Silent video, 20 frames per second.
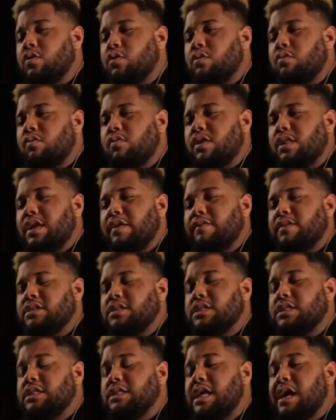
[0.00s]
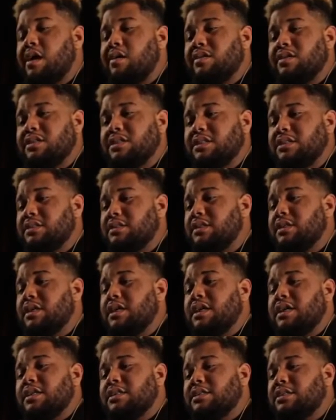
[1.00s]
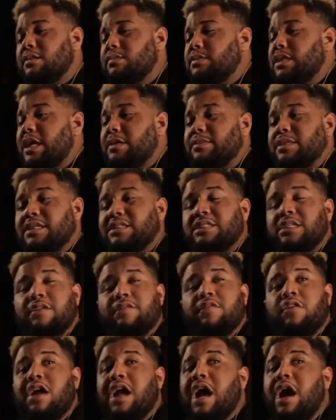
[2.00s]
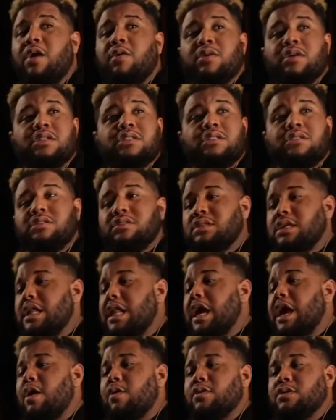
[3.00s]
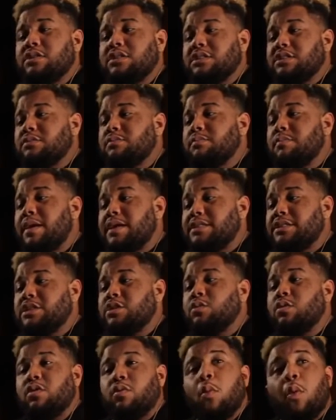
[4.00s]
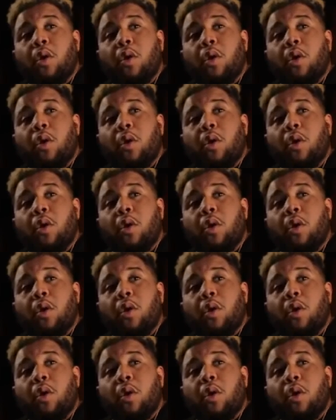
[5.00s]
you really have to sit down and just. Sometimes I sit for hours and hours just messing with